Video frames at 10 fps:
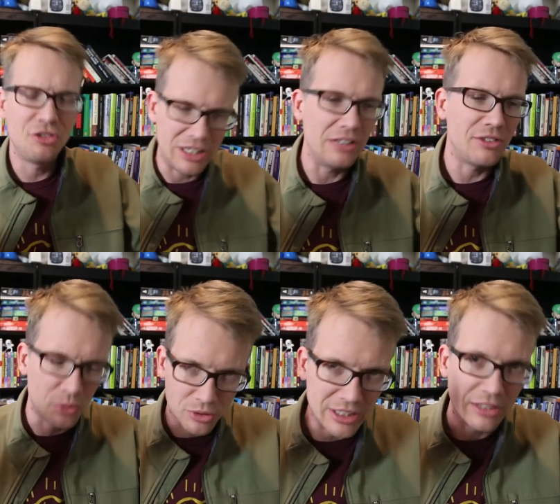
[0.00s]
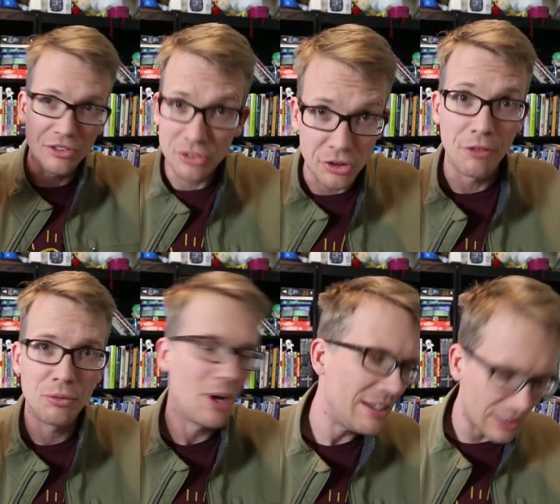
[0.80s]
and cheese and tortillas and
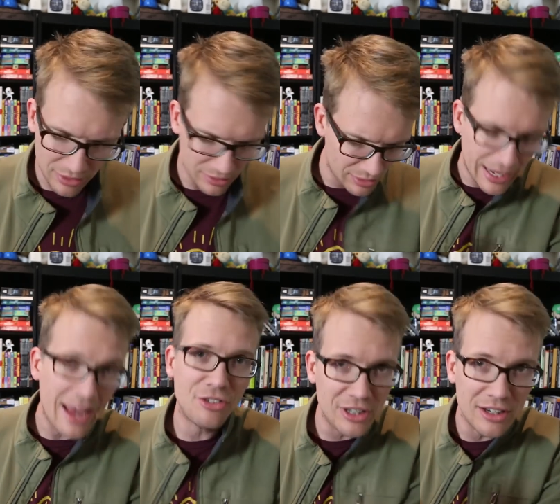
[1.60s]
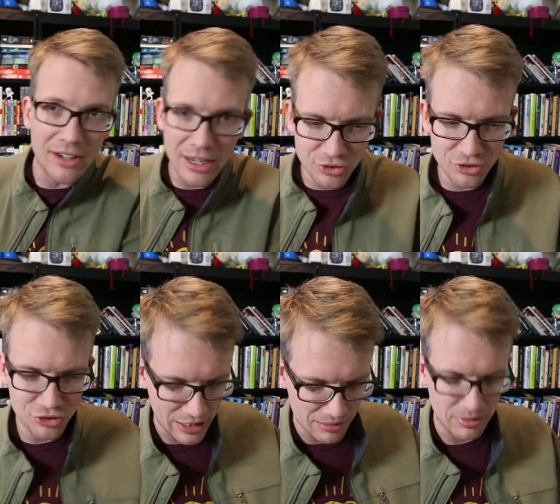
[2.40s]
stuff, right? And the cashier, as she's
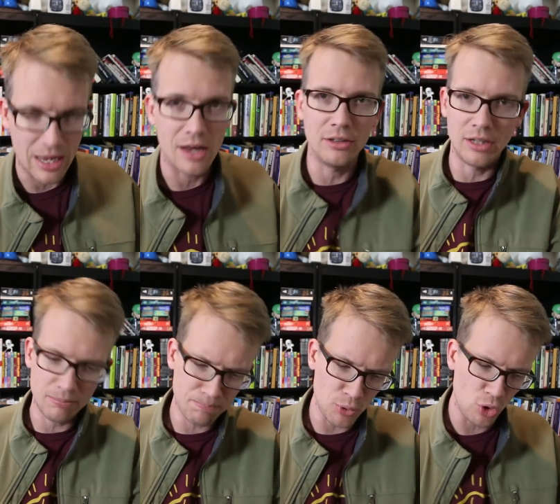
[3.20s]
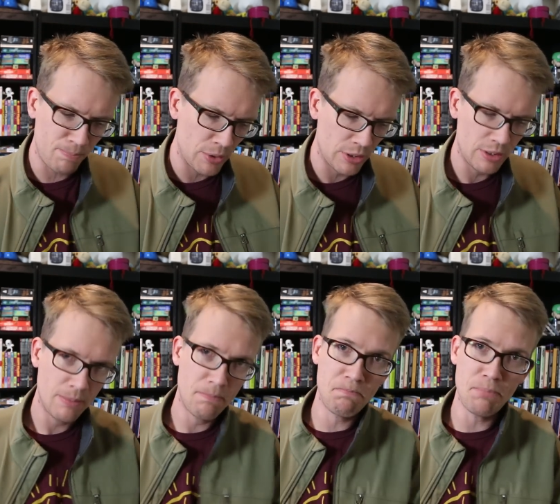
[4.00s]
checking me out, is like, boop,
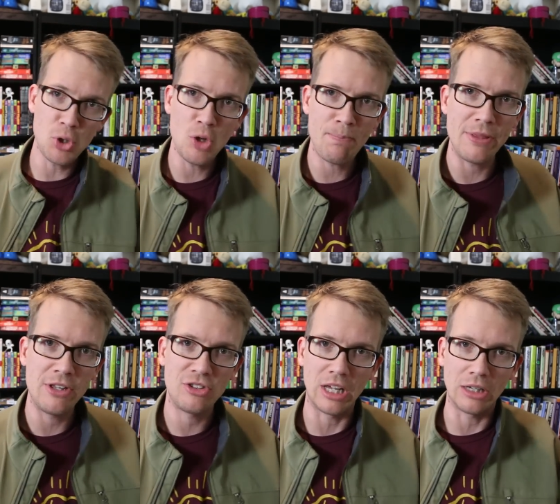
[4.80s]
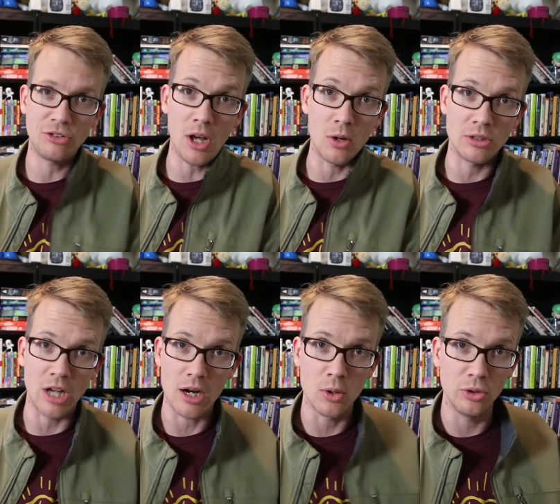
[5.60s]
boop. And then she's like, so,
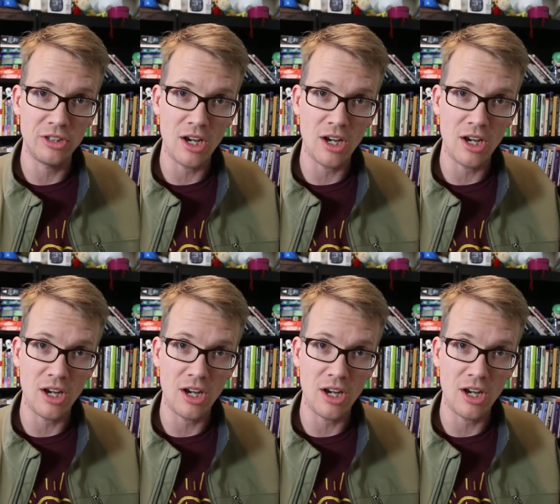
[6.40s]
tacos